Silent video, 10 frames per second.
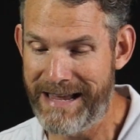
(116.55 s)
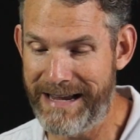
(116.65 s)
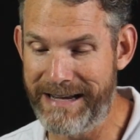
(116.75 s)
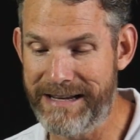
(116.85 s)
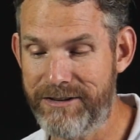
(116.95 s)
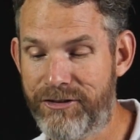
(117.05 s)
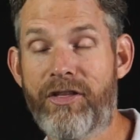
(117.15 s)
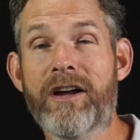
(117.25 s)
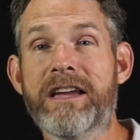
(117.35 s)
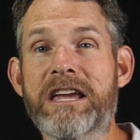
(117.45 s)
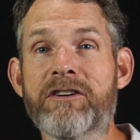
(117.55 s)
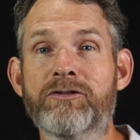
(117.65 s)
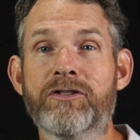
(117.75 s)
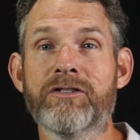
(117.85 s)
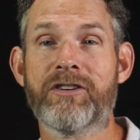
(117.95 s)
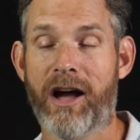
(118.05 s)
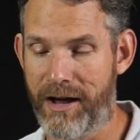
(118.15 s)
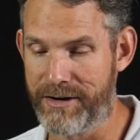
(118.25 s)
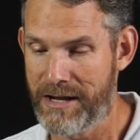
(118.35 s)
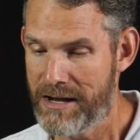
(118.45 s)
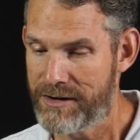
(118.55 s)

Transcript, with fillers: It is the gift of God,